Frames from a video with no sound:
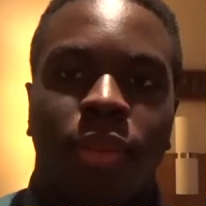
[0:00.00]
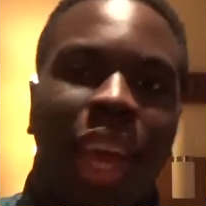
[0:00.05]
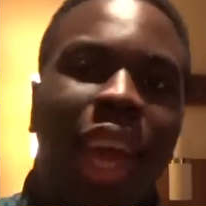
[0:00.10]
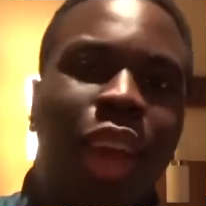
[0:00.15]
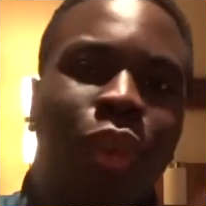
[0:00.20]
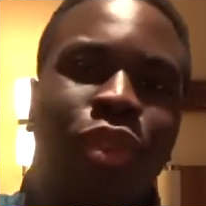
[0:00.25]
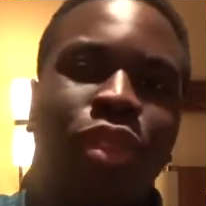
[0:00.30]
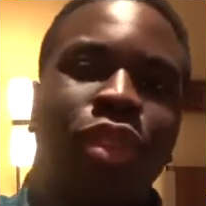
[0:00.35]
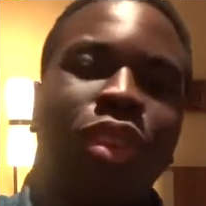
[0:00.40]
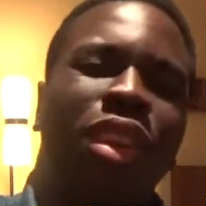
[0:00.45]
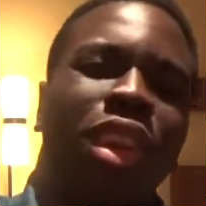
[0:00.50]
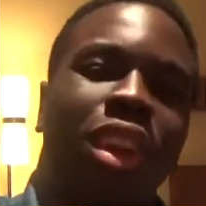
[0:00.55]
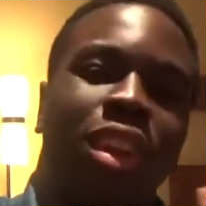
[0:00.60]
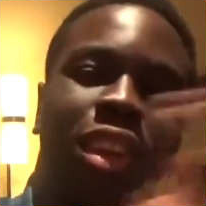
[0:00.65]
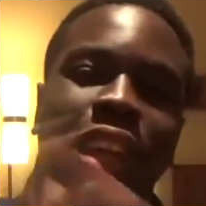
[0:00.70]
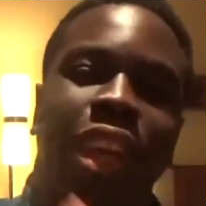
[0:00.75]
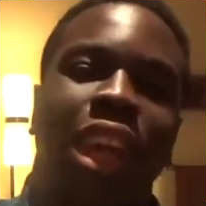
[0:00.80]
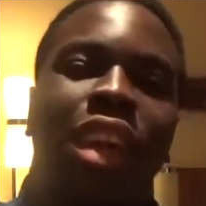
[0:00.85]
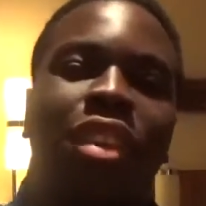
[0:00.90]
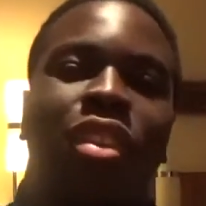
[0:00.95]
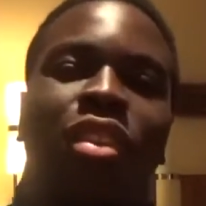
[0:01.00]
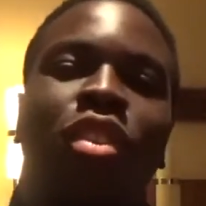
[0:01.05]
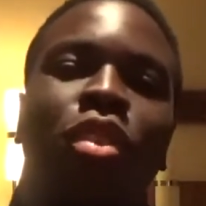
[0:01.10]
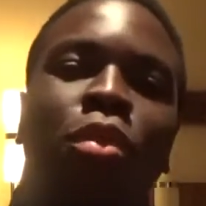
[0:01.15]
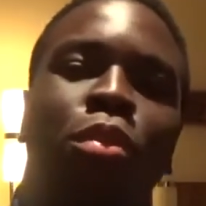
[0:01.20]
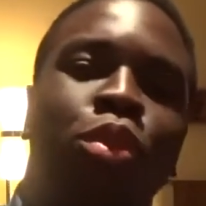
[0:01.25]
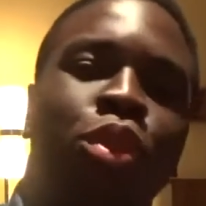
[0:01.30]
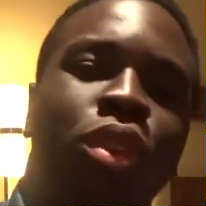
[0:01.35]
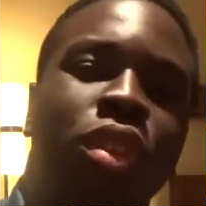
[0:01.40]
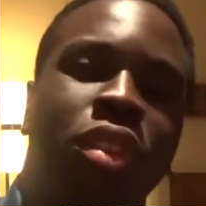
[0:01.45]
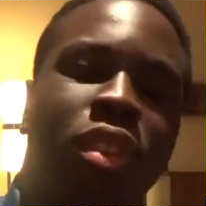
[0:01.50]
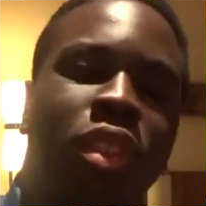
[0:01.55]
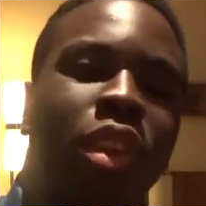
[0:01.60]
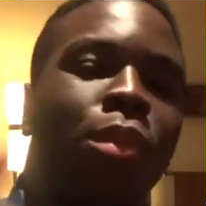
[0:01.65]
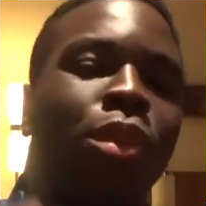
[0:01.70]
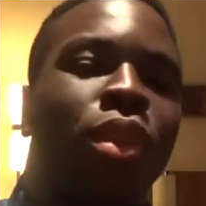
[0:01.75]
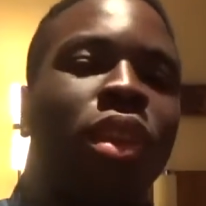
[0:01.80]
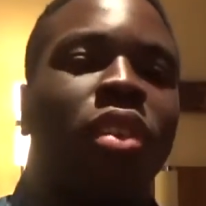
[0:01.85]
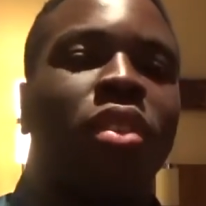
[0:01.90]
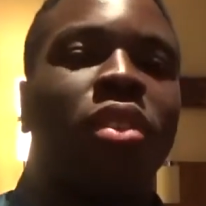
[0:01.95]
Hey, what's going on you guys? It's your boy
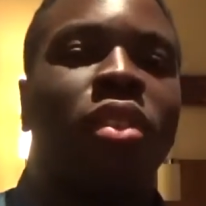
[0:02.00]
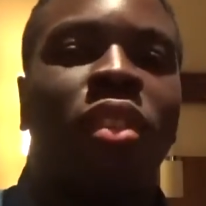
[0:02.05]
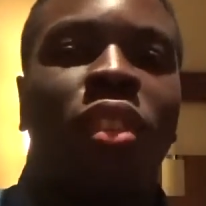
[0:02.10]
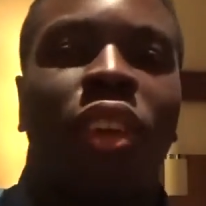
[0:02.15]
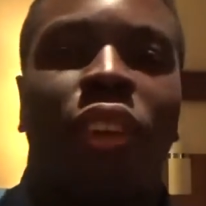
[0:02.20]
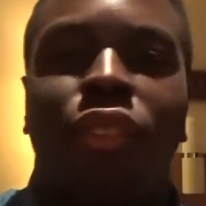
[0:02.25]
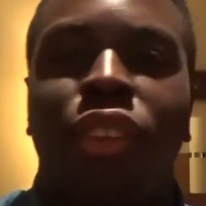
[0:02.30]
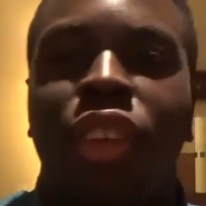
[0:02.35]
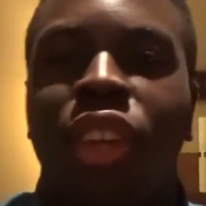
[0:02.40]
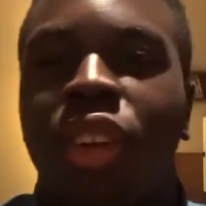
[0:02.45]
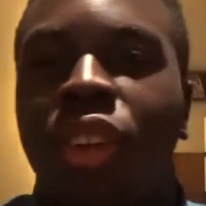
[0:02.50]
TWX27